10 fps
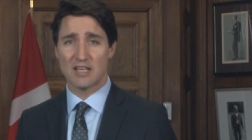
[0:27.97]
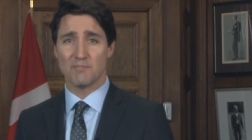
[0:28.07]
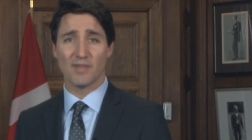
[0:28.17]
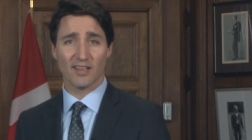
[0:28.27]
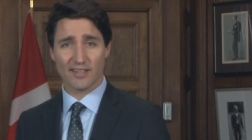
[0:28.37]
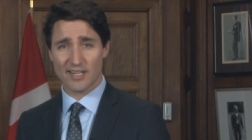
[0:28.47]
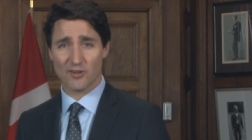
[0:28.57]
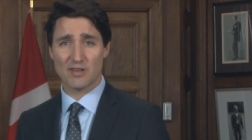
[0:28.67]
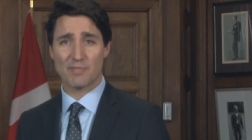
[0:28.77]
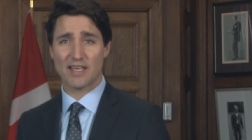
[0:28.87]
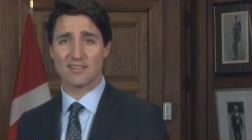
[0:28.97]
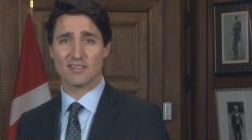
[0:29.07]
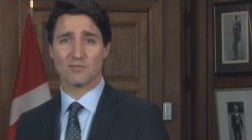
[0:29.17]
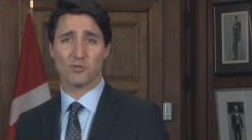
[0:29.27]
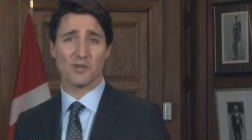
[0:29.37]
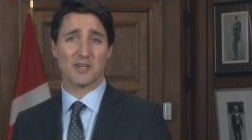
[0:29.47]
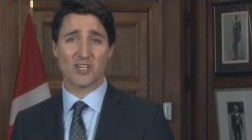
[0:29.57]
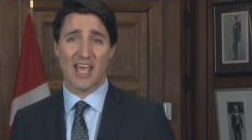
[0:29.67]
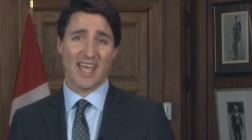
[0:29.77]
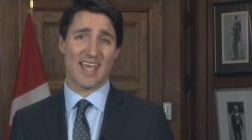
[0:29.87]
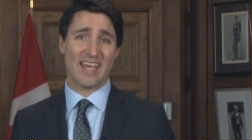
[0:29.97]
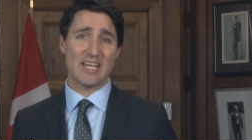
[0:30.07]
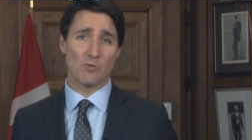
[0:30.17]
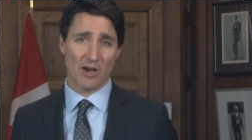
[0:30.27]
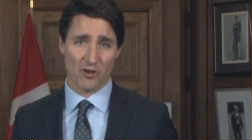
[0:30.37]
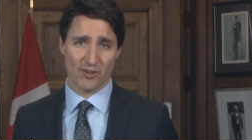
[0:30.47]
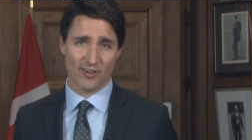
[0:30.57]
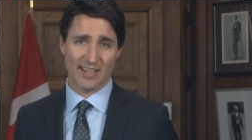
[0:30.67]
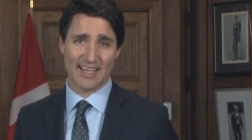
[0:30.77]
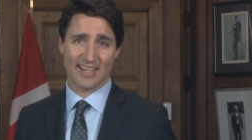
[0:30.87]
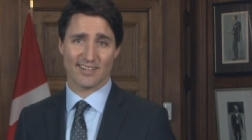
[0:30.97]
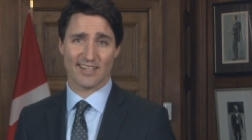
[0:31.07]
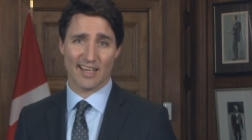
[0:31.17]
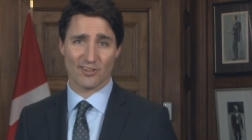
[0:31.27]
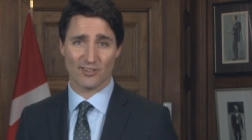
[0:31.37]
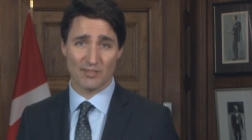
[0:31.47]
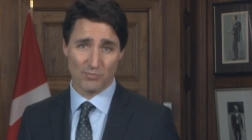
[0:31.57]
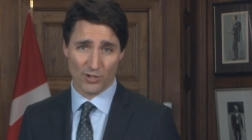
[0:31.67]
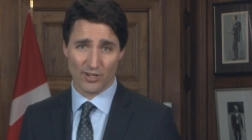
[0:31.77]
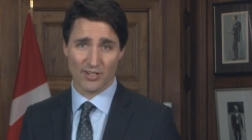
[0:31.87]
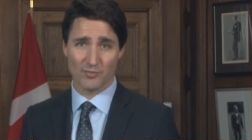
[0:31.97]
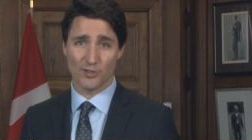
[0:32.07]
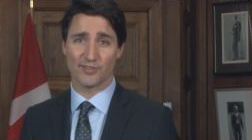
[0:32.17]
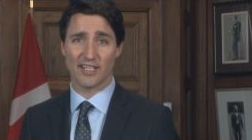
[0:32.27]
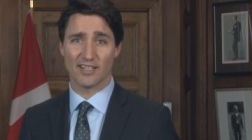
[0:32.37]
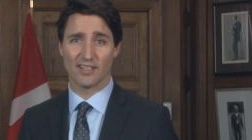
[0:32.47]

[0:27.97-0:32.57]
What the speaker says: military bases, pretty much anywhere you can get together and put on a movie.